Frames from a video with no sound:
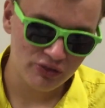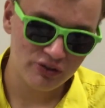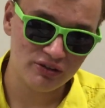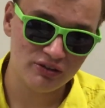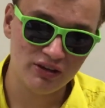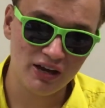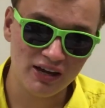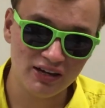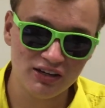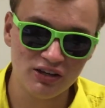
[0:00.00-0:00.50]

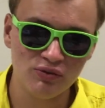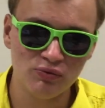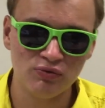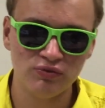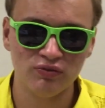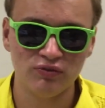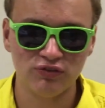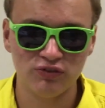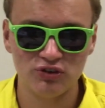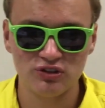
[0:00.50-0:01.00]
the
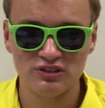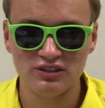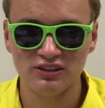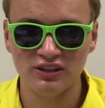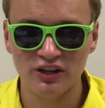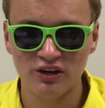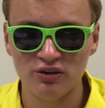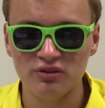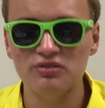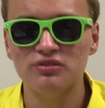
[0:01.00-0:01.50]
91st
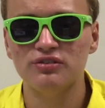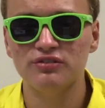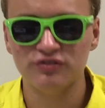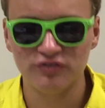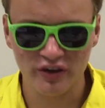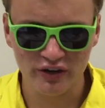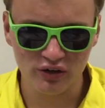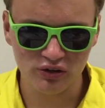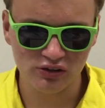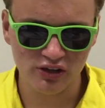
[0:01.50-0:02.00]
letter, the
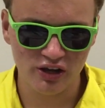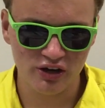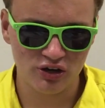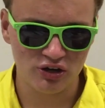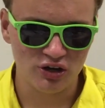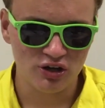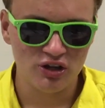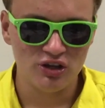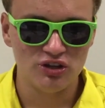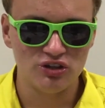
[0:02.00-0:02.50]
final
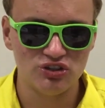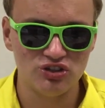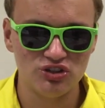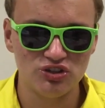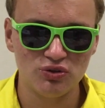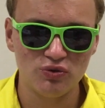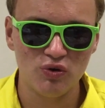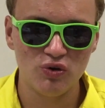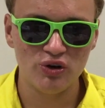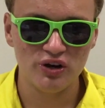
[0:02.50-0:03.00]
letter,
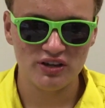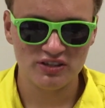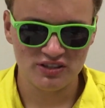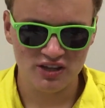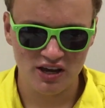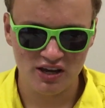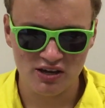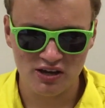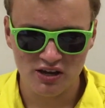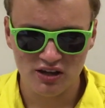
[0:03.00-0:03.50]
she's quoted as
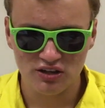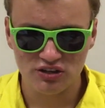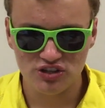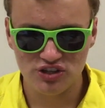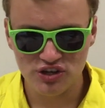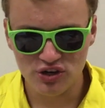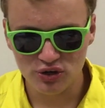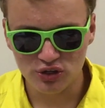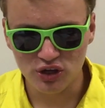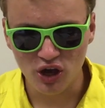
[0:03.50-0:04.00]
saying,
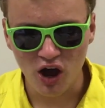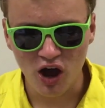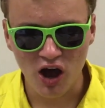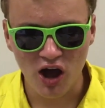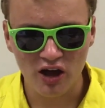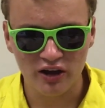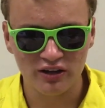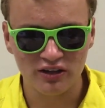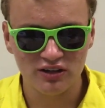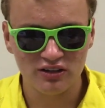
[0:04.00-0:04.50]
"Dear
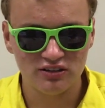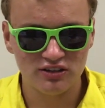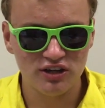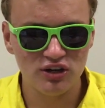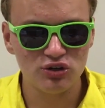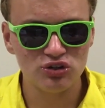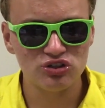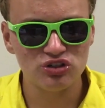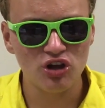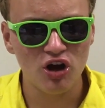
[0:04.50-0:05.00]
God,
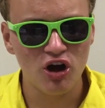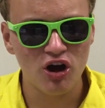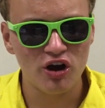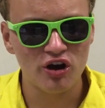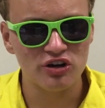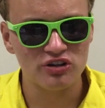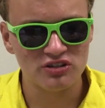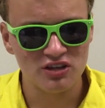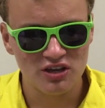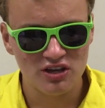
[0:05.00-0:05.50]
dear
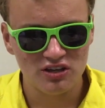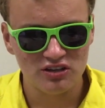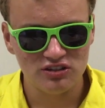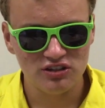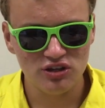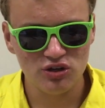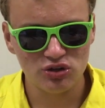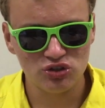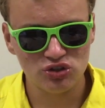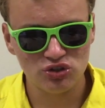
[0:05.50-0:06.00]
stars,
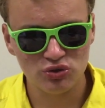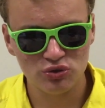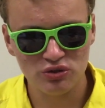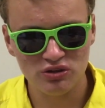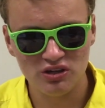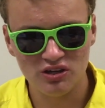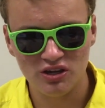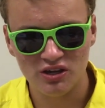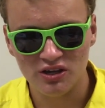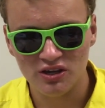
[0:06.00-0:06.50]
dear
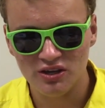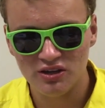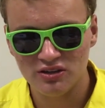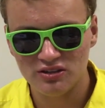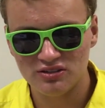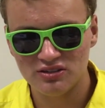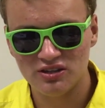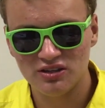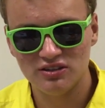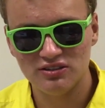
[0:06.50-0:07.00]
trees,
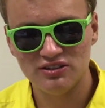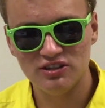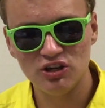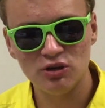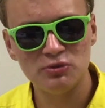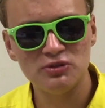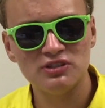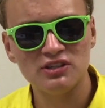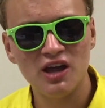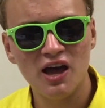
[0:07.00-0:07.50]

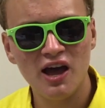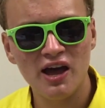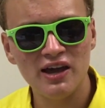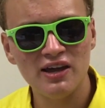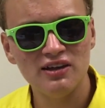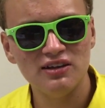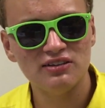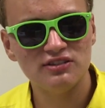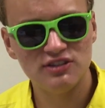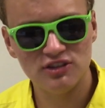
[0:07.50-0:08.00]
dear
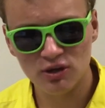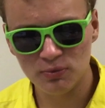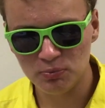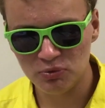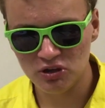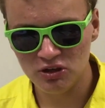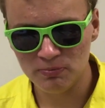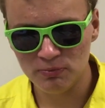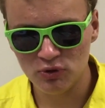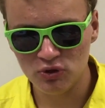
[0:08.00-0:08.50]
sky, dear
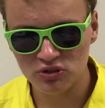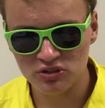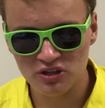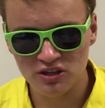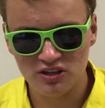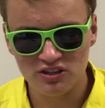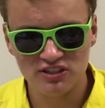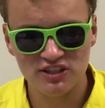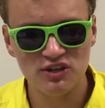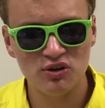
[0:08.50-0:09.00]
peoples,
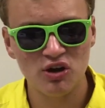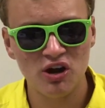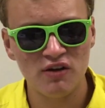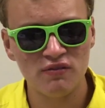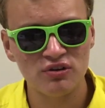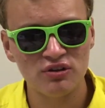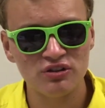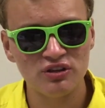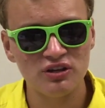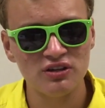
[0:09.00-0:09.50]
dear
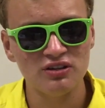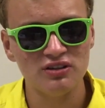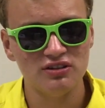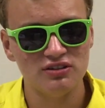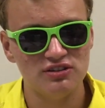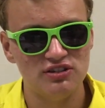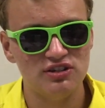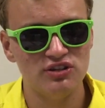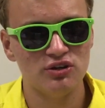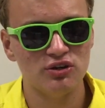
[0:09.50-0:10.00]
everything,
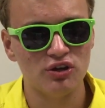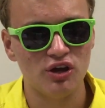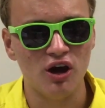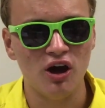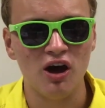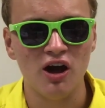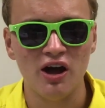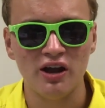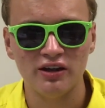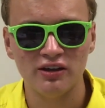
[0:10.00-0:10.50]
dear
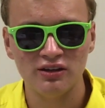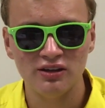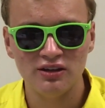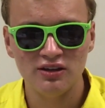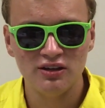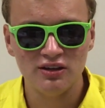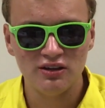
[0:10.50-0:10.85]
God."